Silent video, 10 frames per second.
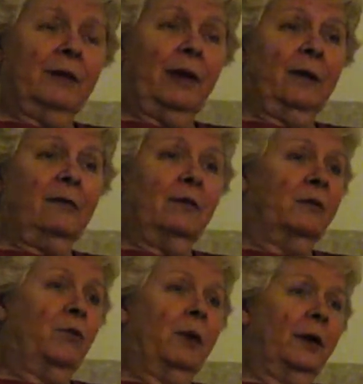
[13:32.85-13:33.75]
I guess
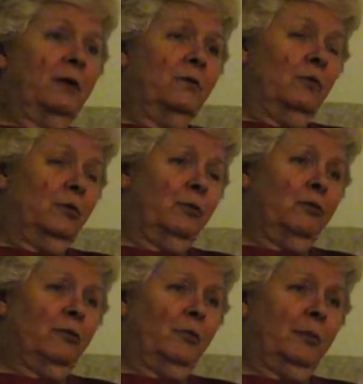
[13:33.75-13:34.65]
that's why I got so
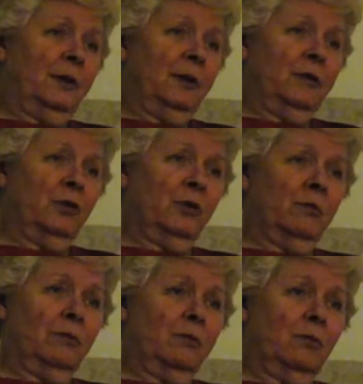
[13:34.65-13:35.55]
close to her, because she
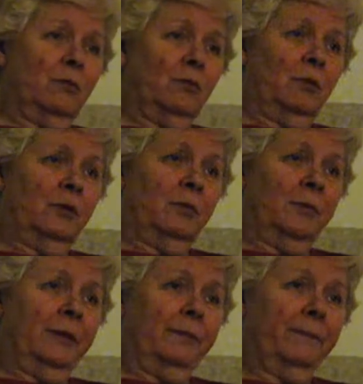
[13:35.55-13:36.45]
was so sweet to
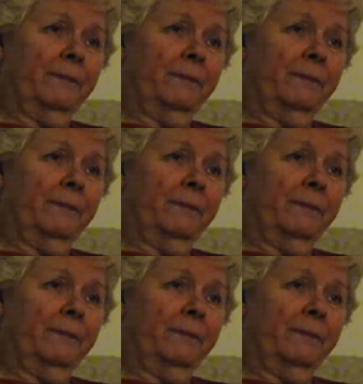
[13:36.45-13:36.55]
me.